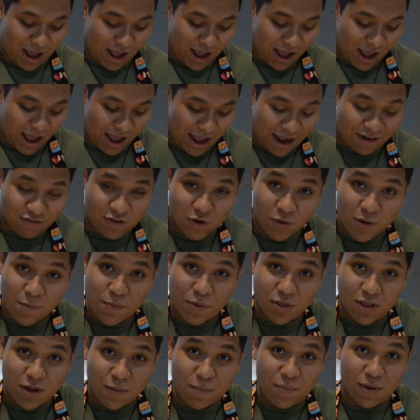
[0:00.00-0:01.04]
After we
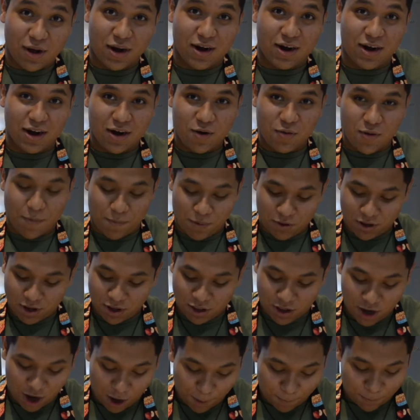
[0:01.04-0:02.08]
put the butter, we put the
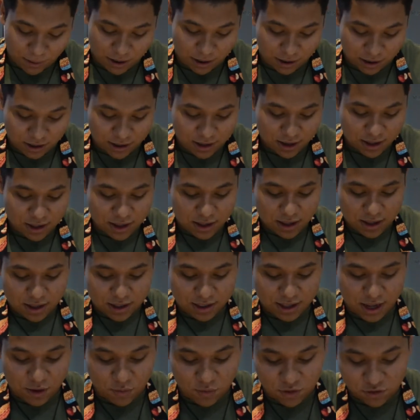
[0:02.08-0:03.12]
top on,
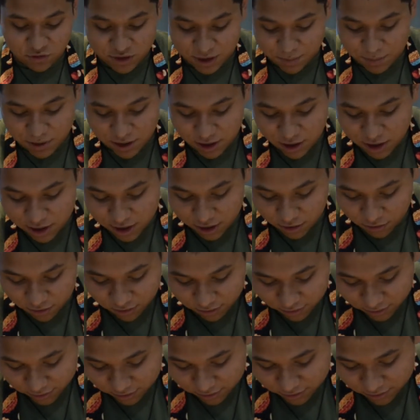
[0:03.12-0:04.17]
then we trim it a
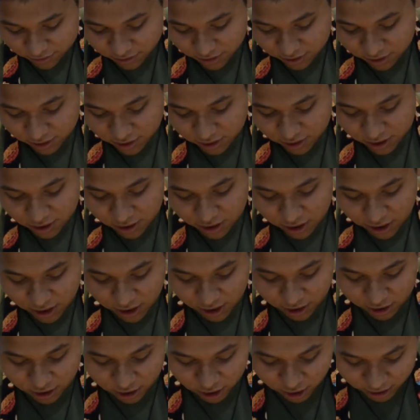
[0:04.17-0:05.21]
little
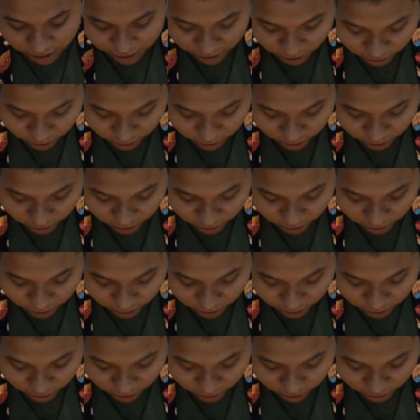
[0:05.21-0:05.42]
and tuck it